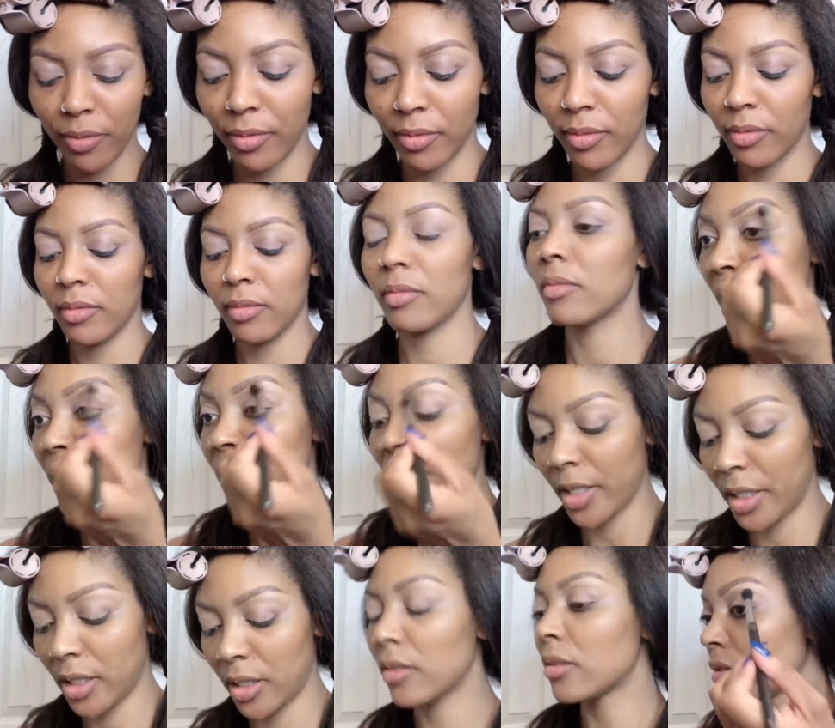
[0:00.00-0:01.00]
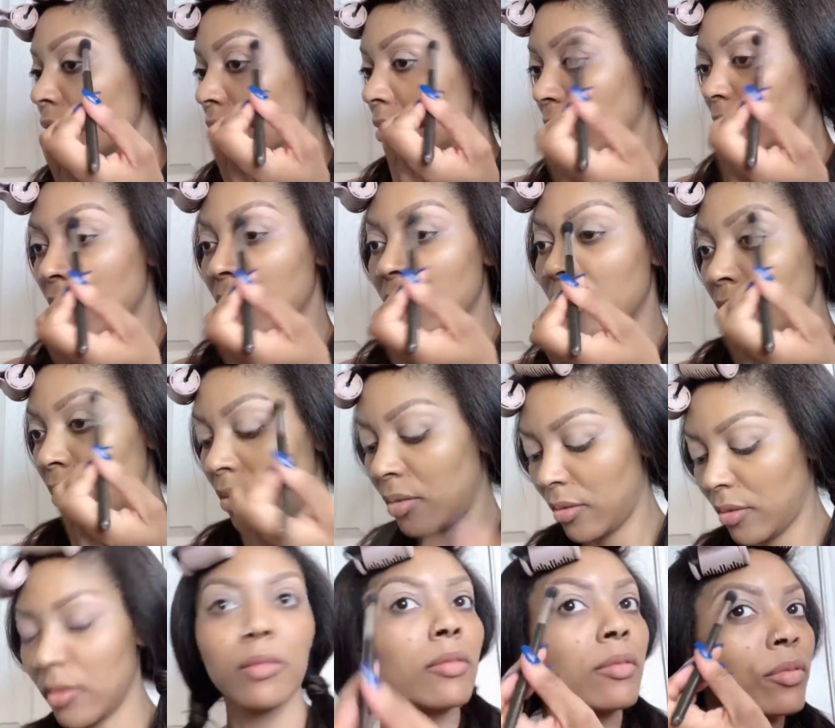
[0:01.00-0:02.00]
my beige color and
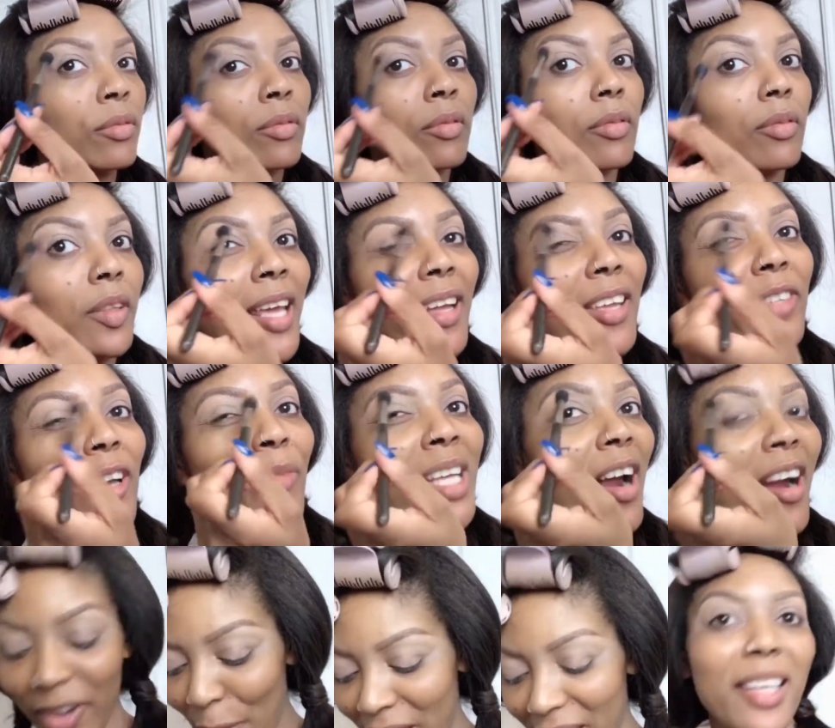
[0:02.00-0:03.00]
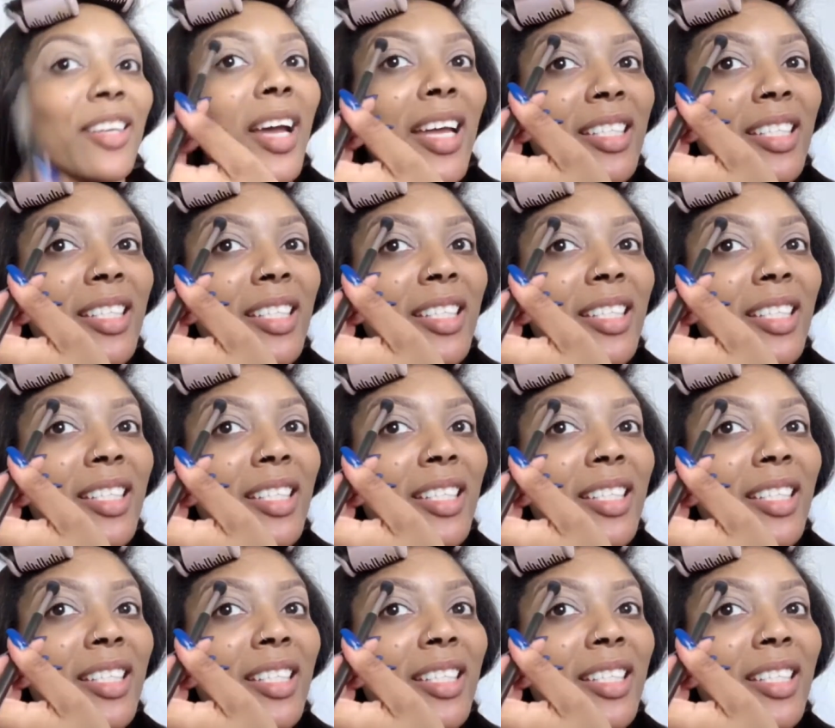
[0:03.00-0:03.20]
put it underneath my eyebrow.